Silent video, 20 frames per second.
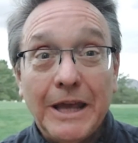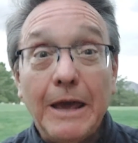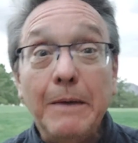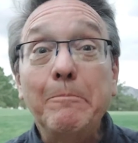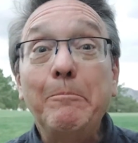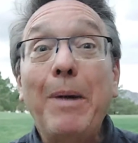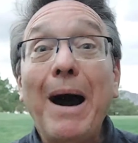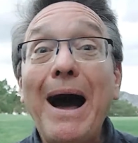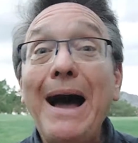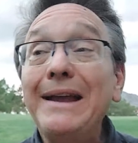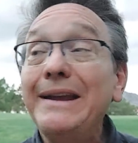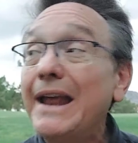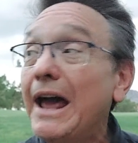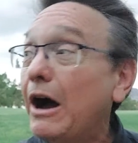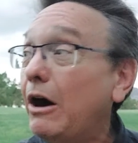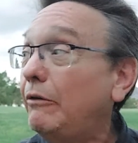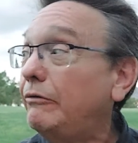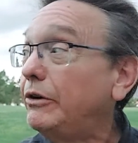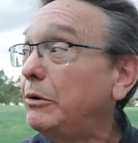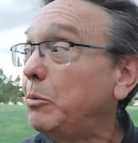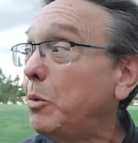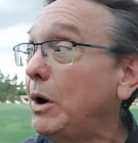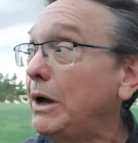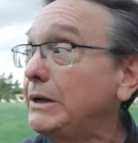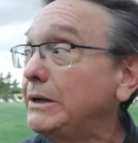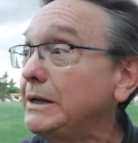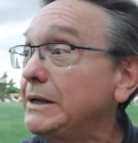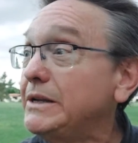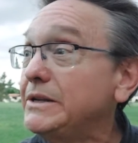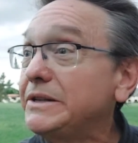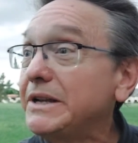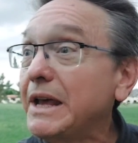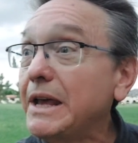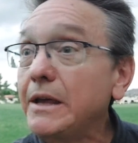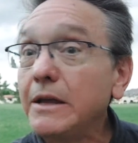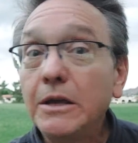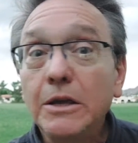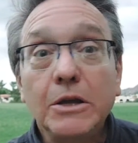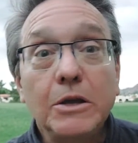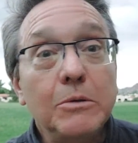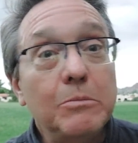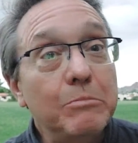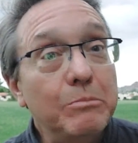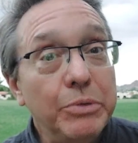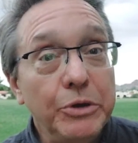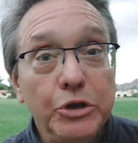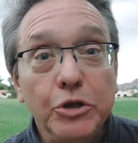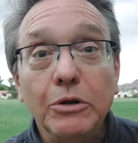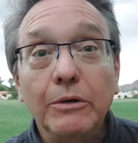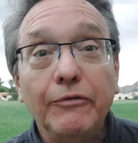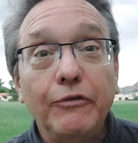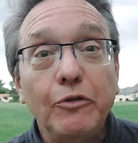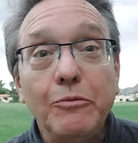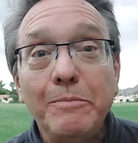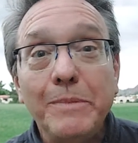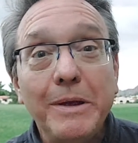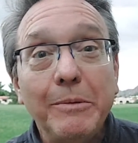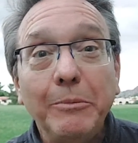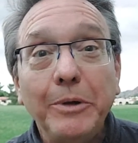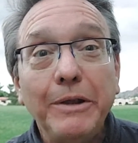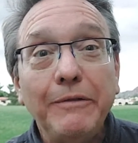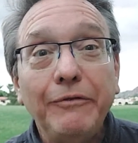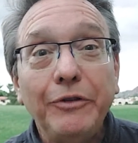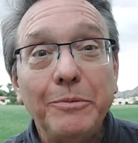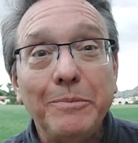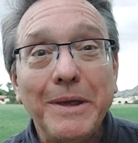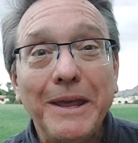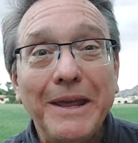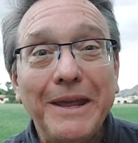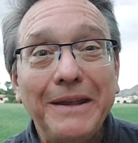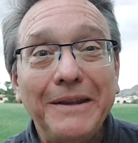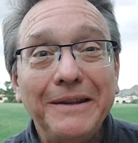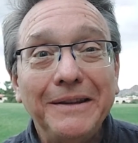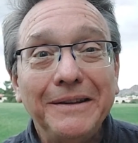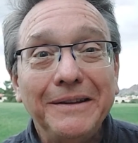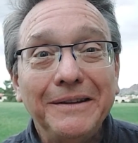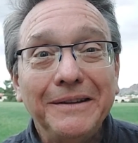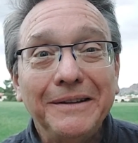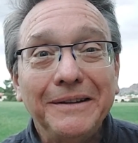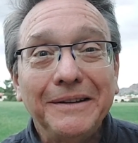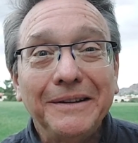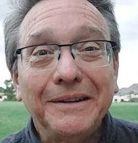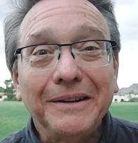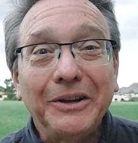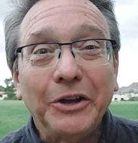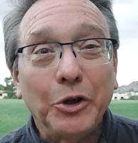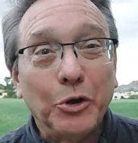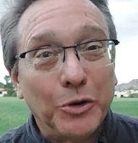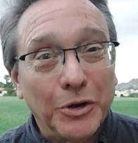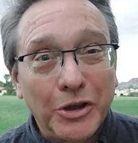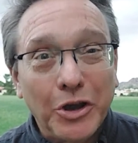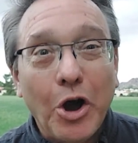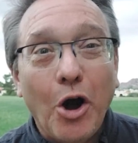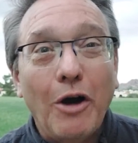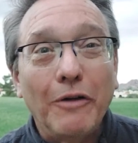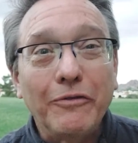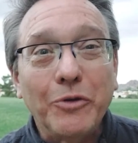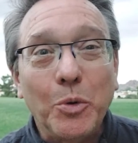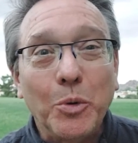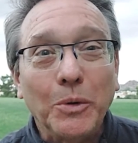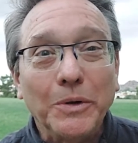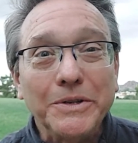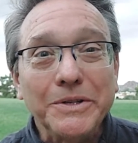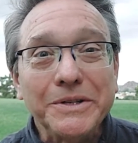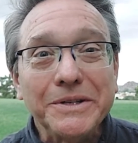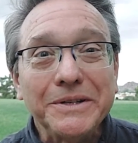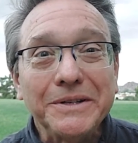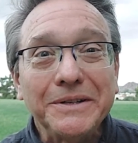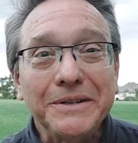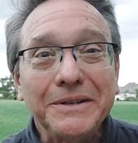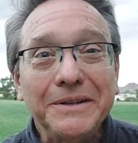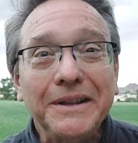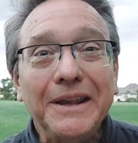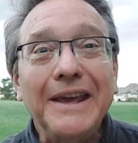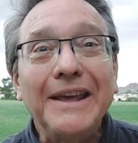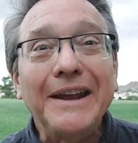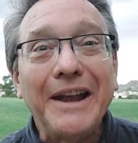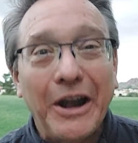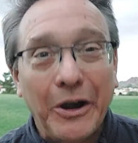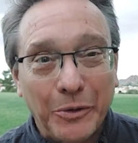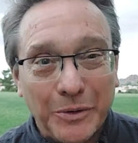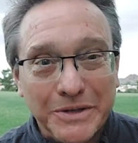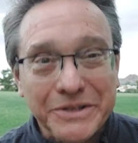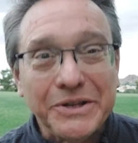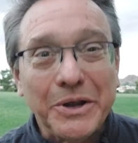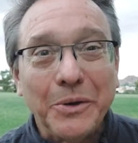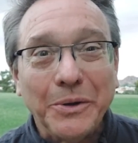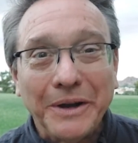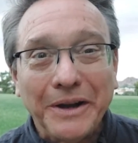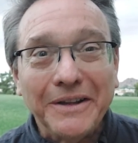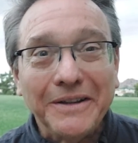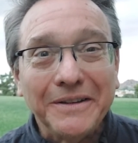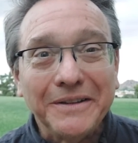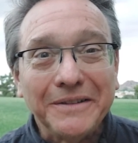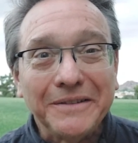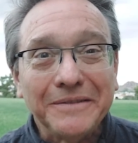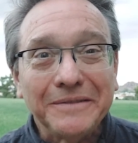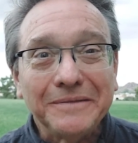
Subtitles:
And bye now from what is a beautiful memory for me here on a golf course in Arizona.